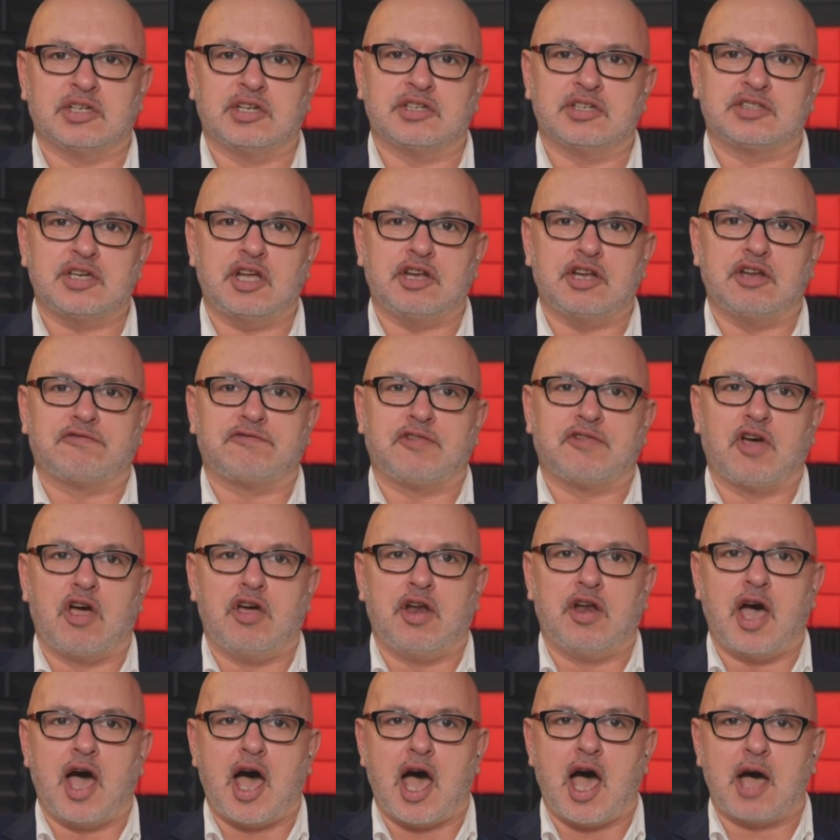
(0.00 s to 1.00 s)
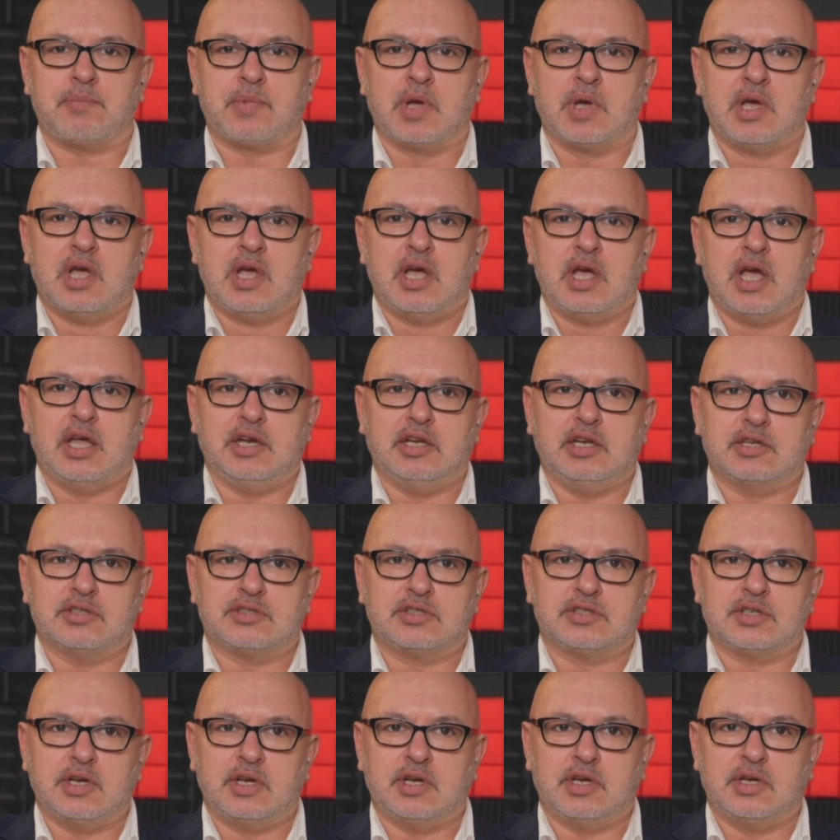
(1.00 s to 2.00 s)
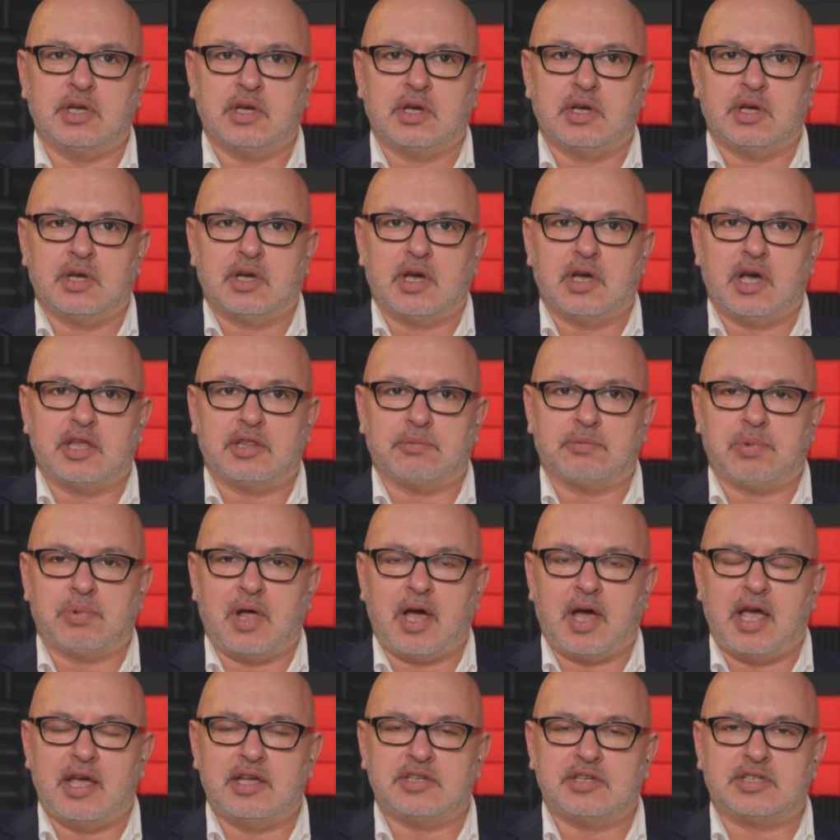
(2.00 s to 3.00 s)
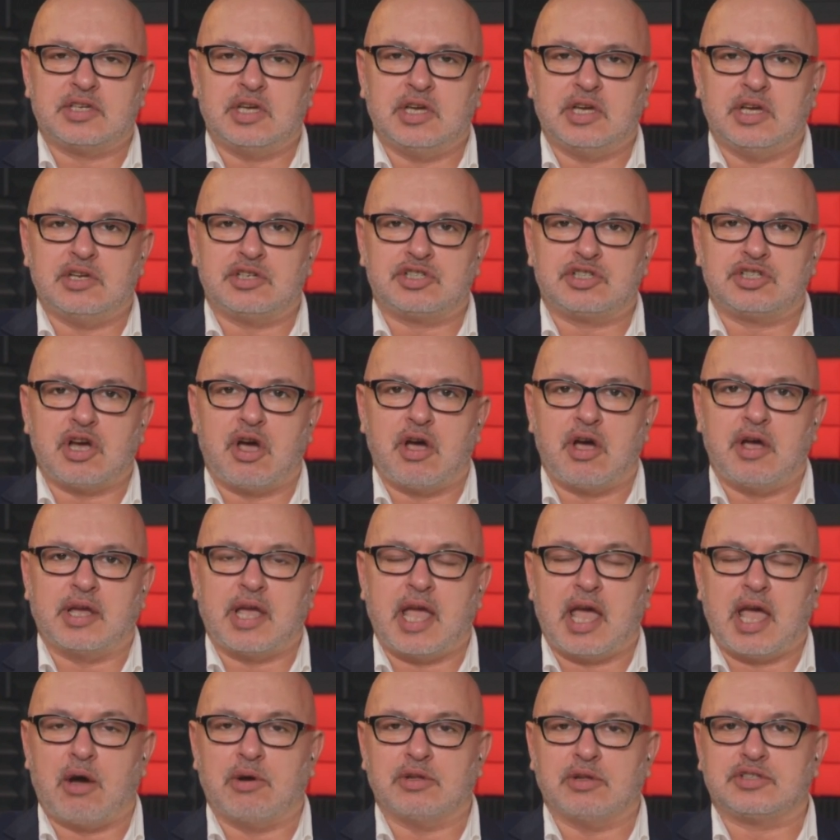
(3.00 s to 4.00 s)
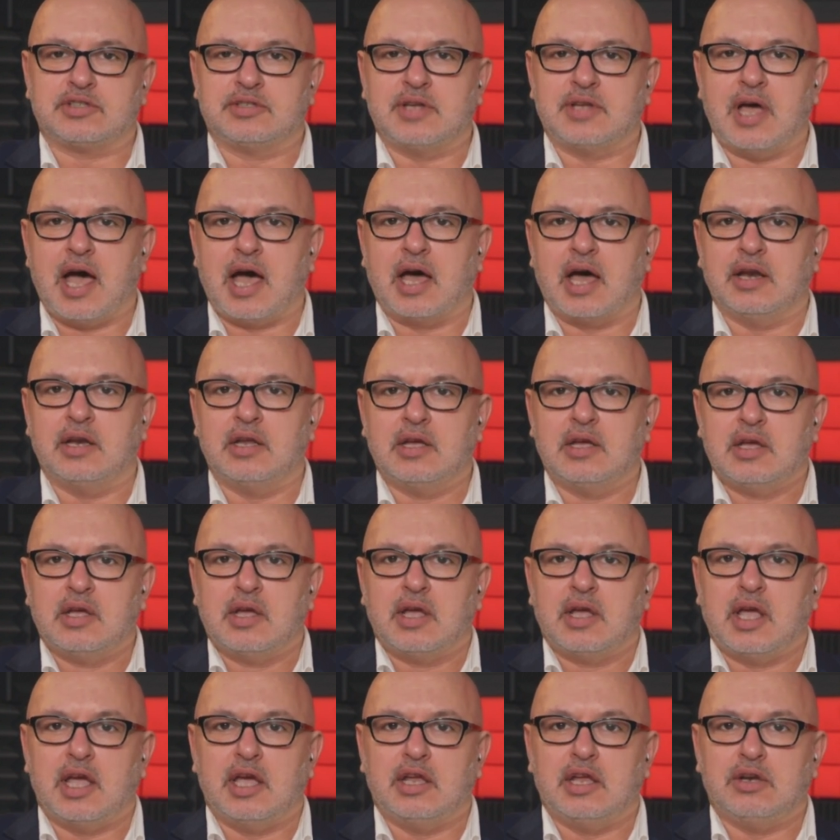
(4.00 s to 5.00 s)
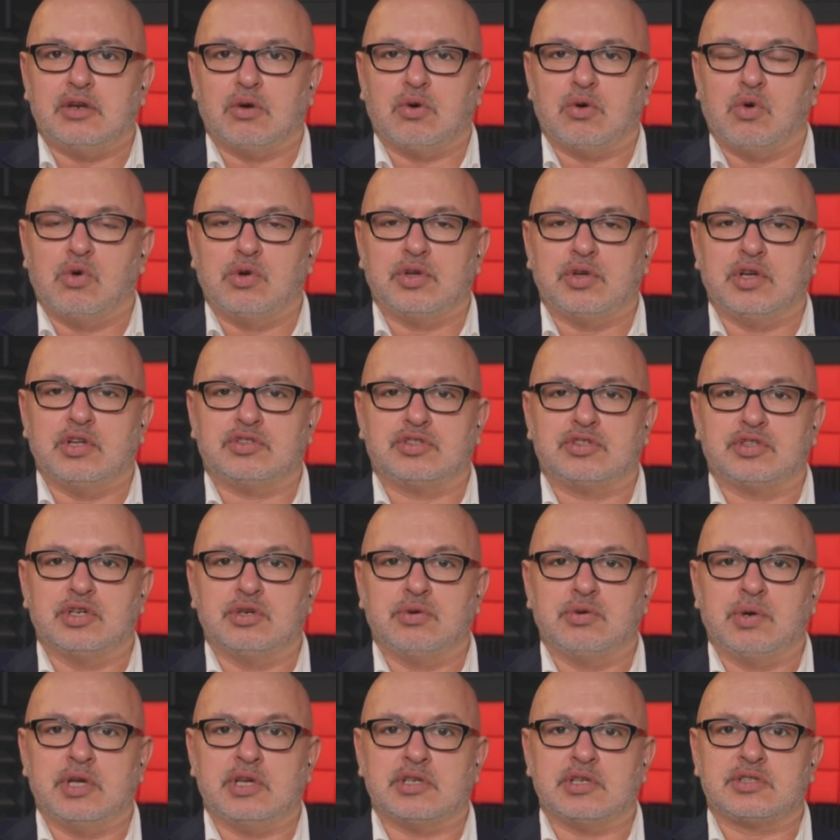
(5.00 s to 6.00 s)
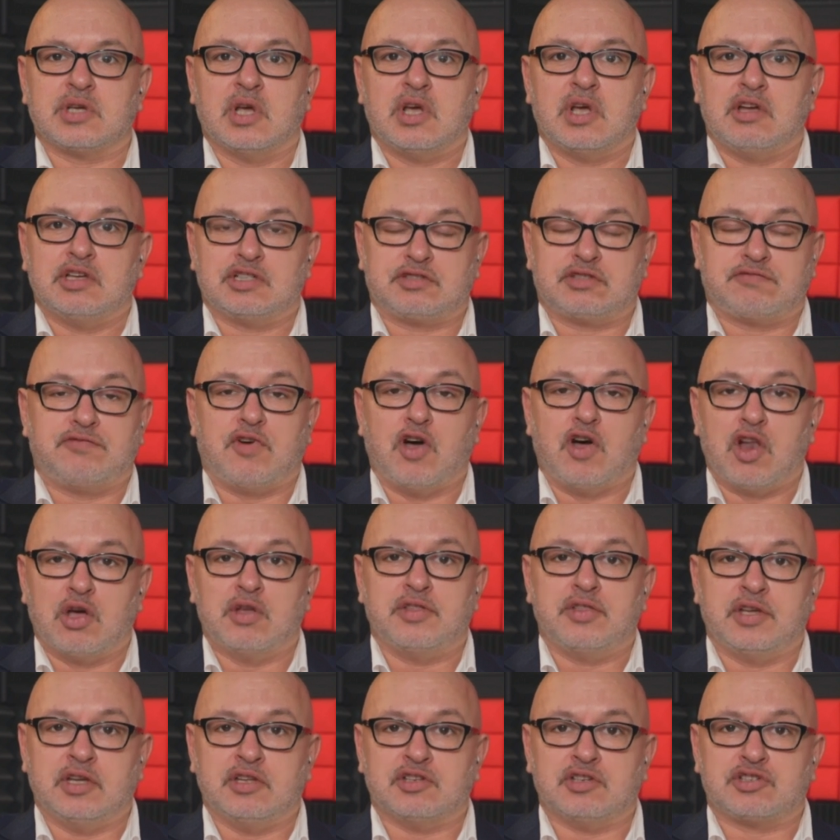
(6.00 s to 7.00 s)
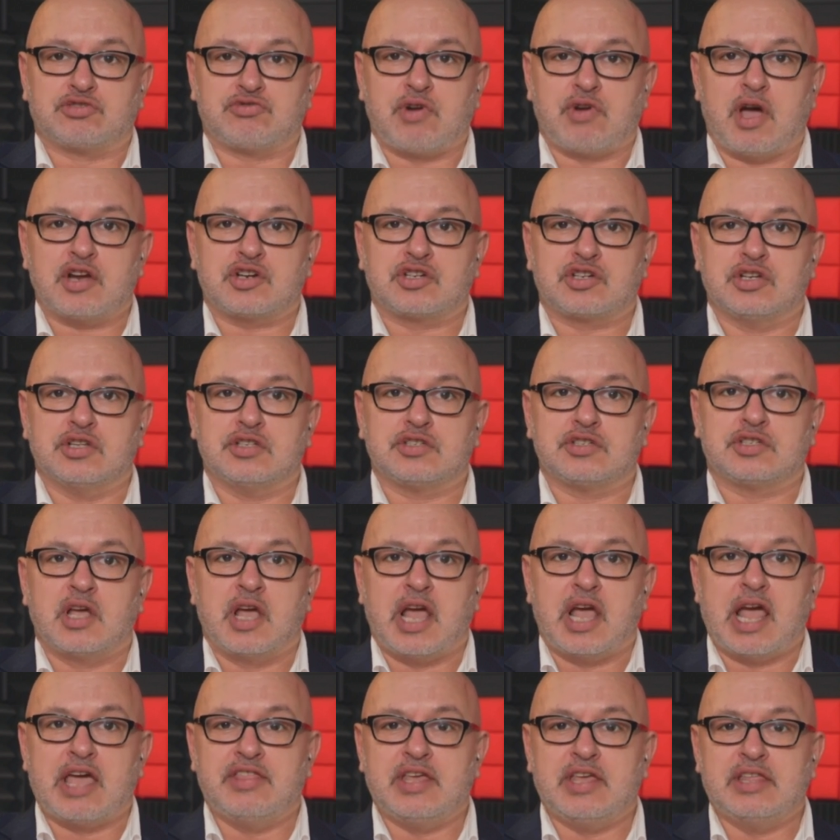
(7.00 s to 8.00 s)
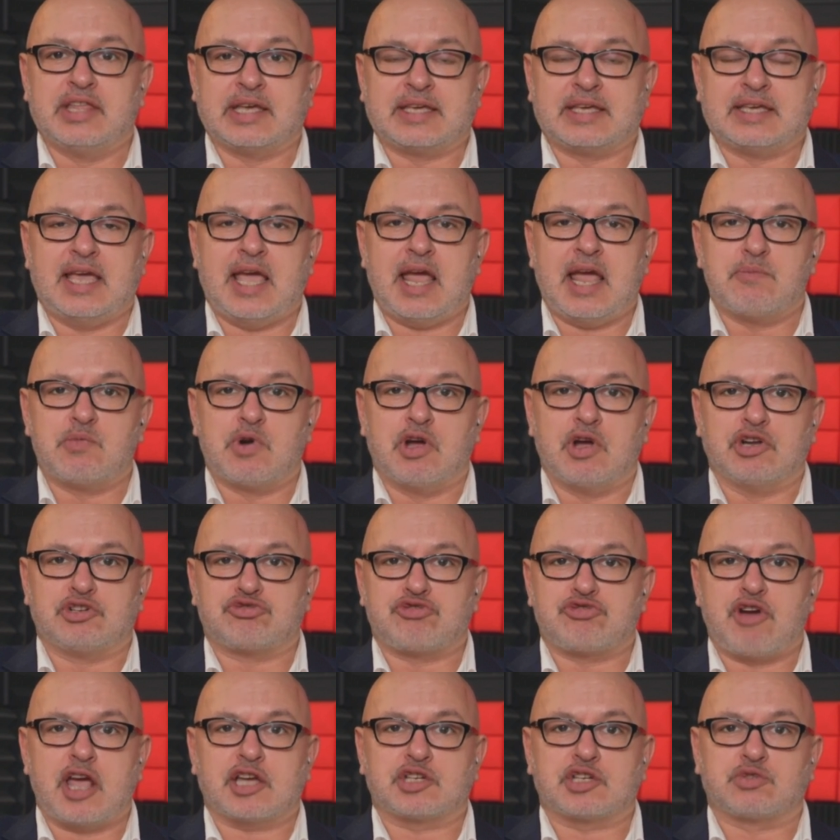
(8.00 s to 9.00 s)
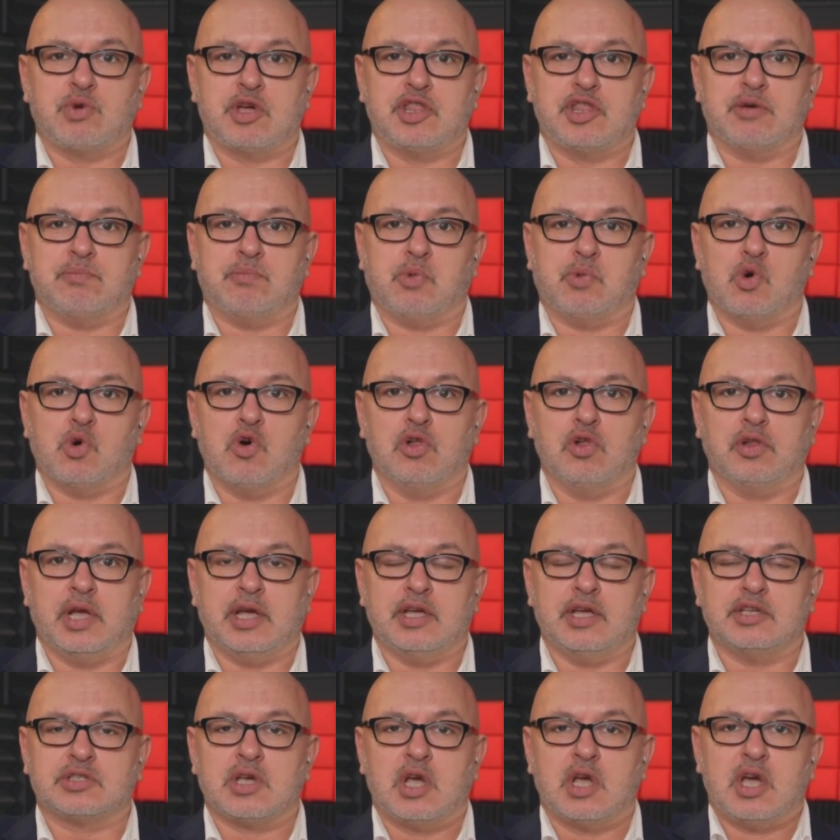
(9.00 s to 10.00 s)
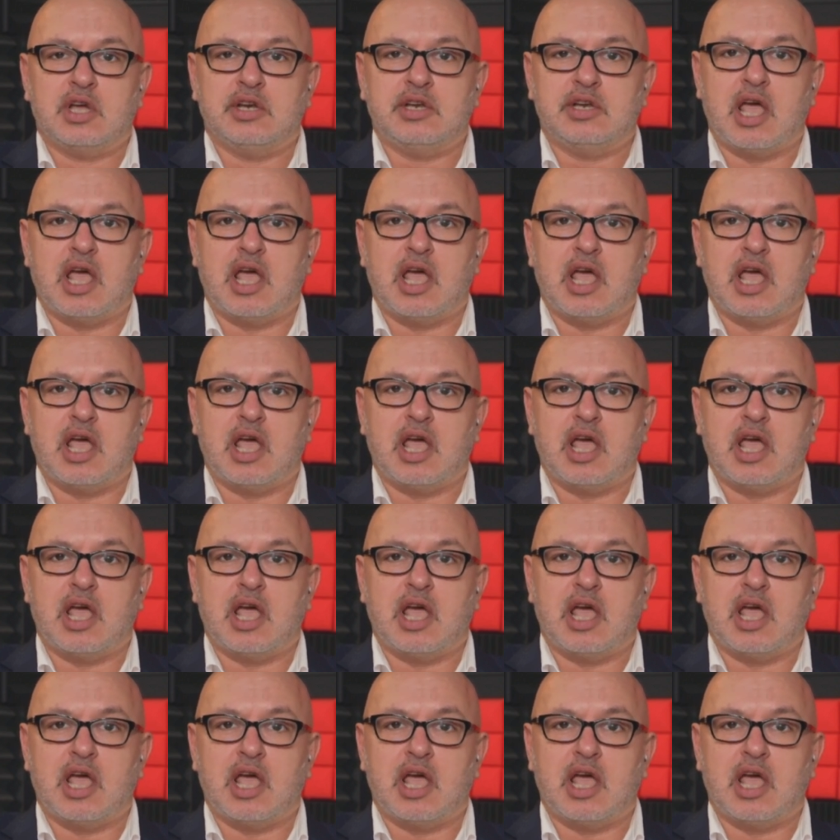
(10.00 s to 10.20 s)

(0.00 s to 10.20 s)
So you set your phone up and you can see uh, the players here showing how it's done and all you do is is follow the instructions, and then the camera tracks where the ball is.